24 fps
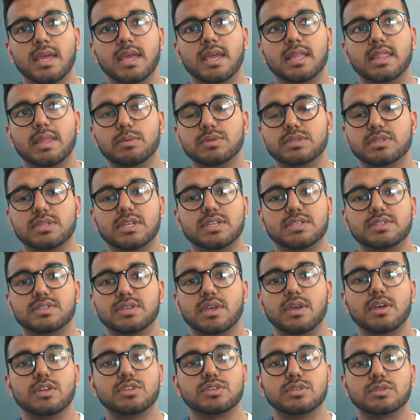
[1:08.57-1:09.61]
there was this
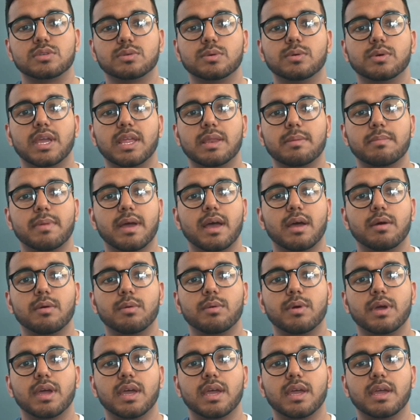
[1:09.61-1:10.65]
surgeon talking
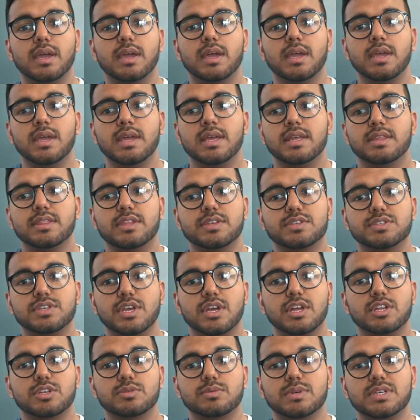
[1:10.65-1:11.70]
about the
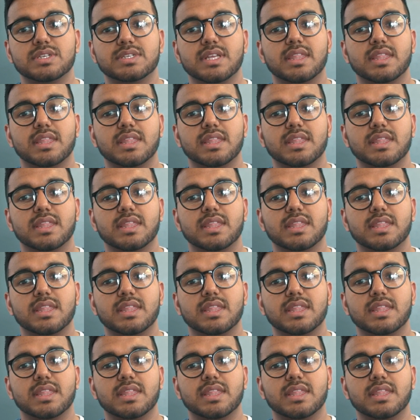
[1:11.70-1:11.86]
surgeries,